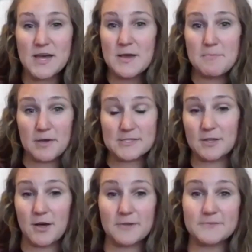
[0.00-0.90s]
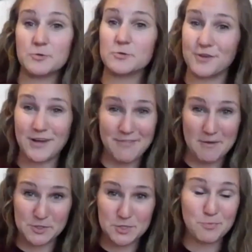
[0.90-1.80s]
Because a lot of schools don't have that
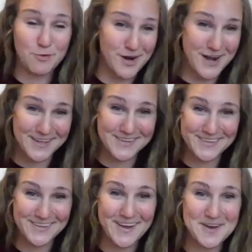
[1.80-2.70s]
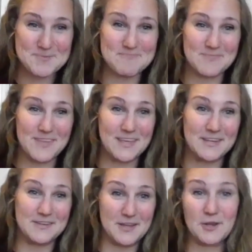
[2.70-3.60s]
much pride in
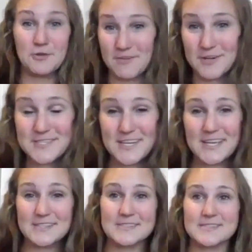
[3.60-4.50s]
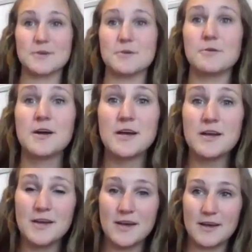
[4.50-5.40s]
their university. And so
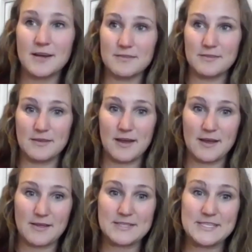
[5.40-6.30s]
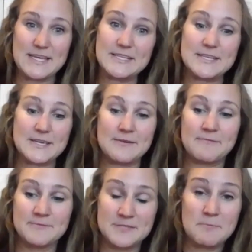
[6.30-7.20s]
it's easy
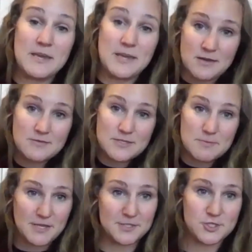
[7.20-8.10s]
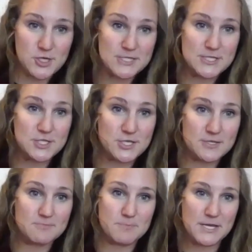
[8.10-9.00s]
to me to make the
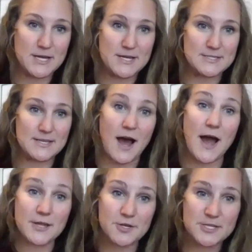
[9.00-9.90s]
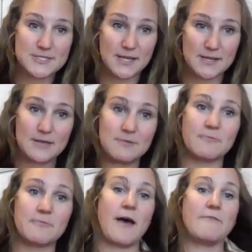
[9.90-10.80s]
transition because I understand it,
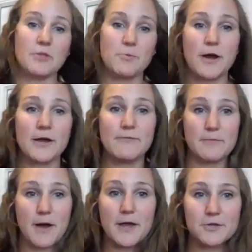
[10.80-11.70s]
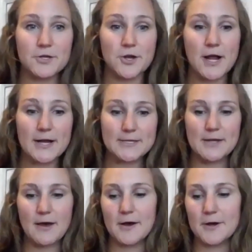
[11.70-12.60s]
having the pride for my undergrad.
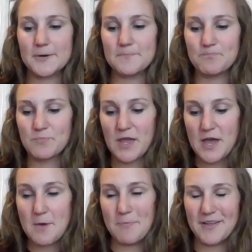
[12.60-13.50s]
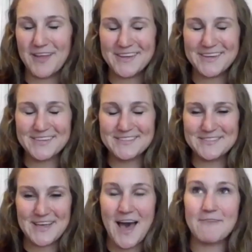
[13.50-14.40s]
But like
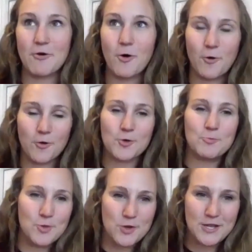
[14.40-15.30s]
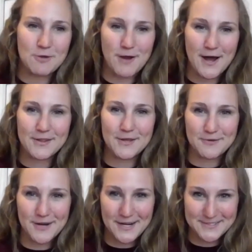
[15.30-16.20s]
to have a whole community rally
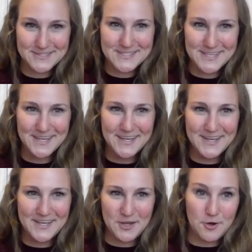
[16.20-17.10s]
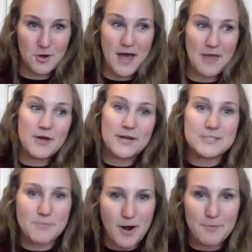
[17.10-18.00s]
around your athletic
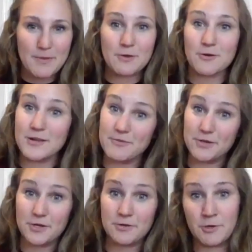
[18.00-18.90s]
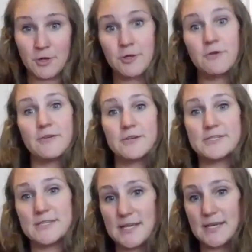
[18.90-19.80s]
department or even your
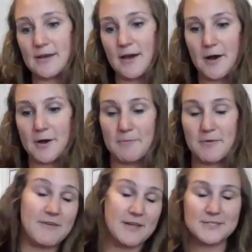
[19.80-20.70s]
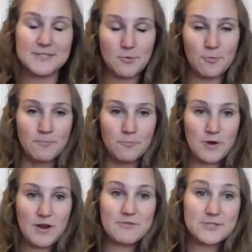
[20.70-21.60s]
university events or
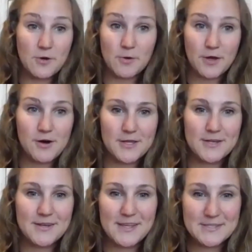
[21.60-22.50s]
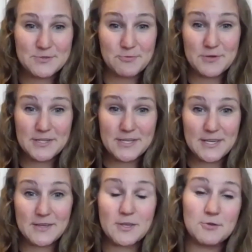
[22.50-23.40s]
whatever's going on is
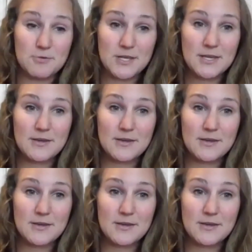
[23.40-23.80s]
really unique.